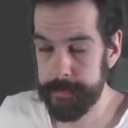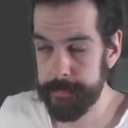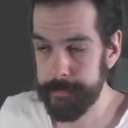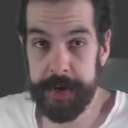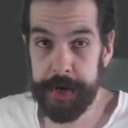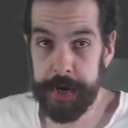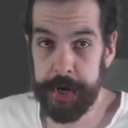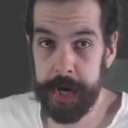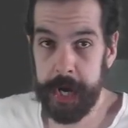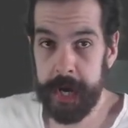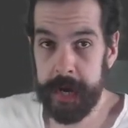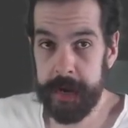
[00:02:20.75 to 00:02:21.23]
A
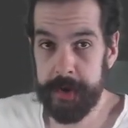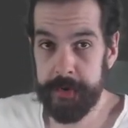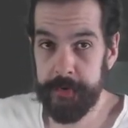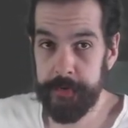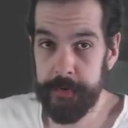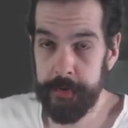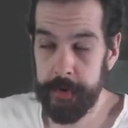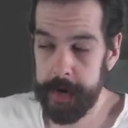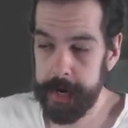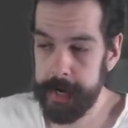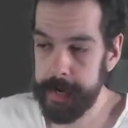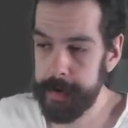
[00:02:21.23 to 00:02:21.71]
shared
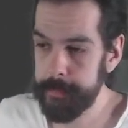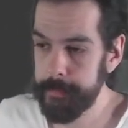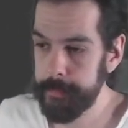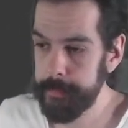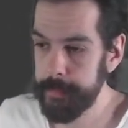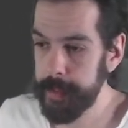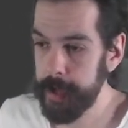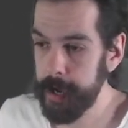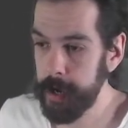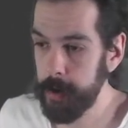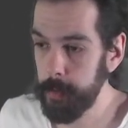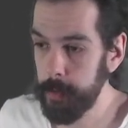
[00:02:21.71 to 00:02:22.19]
trait
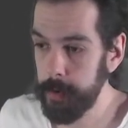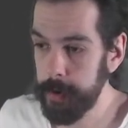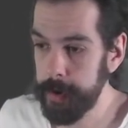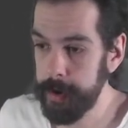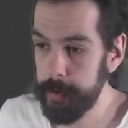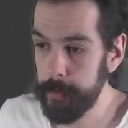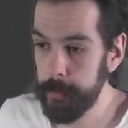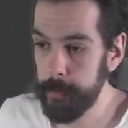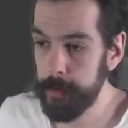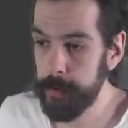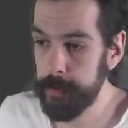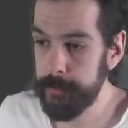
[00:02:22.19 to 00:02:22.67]
that I
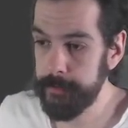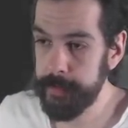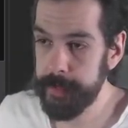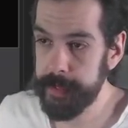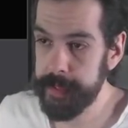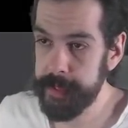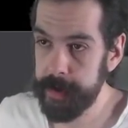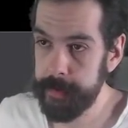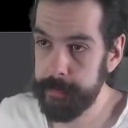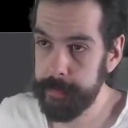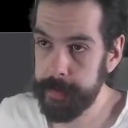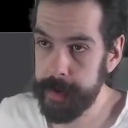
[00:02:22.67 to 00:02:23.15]
want all of the
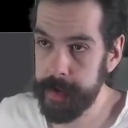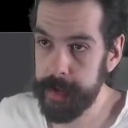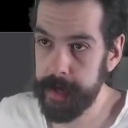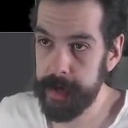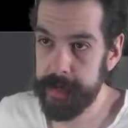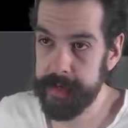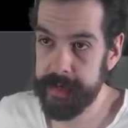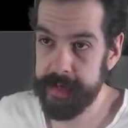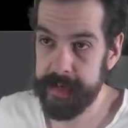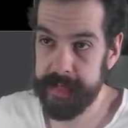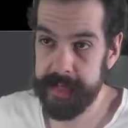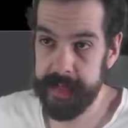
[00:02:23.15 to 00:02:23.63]

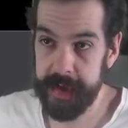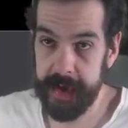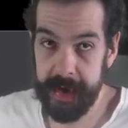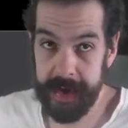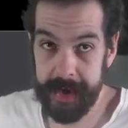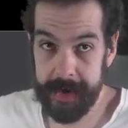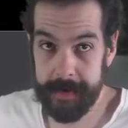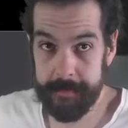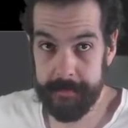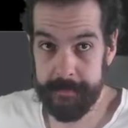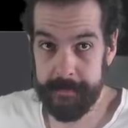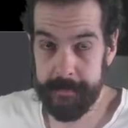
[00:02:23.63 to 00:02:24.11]
subclasses to
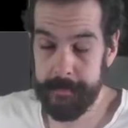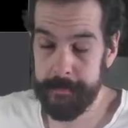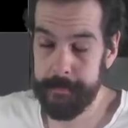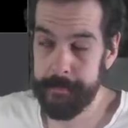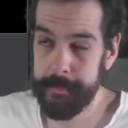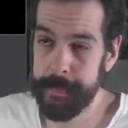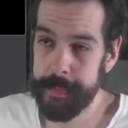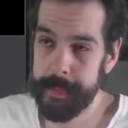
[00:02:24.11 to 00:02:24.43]
have